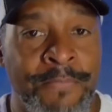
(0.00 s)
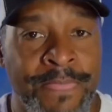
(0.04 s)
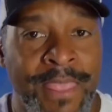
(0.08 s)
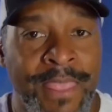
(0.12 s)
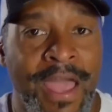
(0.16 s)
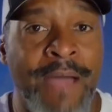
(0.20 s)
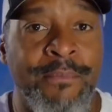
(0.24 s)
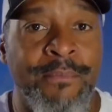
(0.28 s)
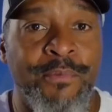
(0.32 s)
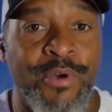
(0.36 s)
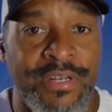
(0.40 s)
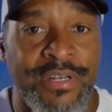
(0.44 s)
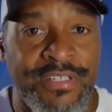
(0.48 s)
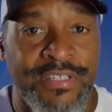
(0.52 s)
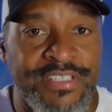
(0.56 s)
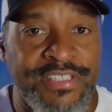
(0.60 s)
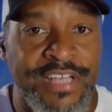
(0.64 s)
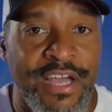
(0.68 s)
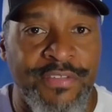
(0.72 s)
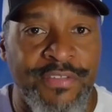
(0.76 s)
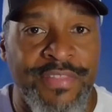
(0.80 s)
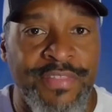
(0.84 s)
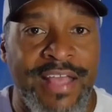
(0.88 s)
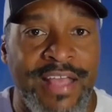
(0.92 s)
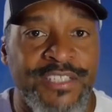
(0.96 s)
I'm going to
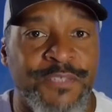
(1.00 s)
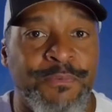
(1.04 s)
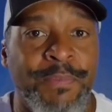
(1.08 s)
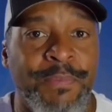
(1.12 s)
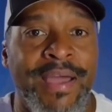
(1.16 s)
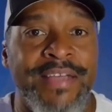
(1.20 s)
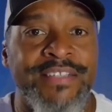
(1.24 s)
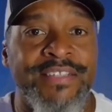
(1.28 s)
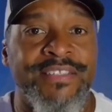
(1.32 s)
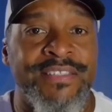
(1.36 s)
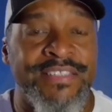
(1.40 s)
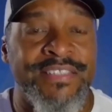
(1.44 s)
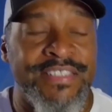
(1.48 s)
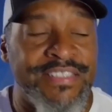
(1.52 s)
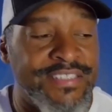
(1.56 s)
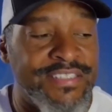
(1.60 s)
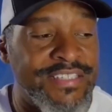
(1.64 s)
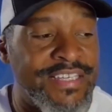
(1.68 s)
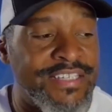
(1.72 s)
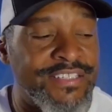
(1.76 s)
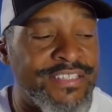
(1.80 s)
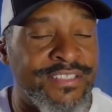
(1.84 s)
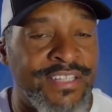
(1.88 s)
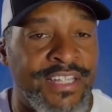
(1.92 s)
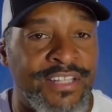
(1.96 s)
sell that spice and the
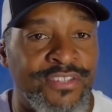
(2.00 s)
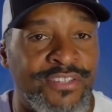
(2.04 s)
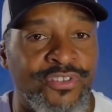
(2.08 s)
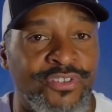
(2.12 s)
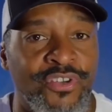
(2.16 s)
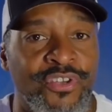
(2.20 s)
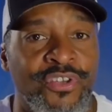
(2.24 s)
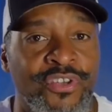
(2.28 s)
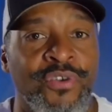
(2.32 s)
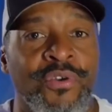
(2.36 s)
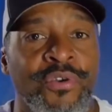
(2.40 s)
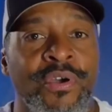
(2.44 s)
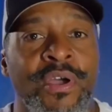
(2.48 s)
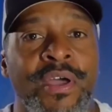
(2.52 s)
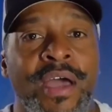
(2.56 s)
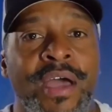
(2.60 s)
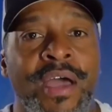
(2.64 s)
seasoning to you.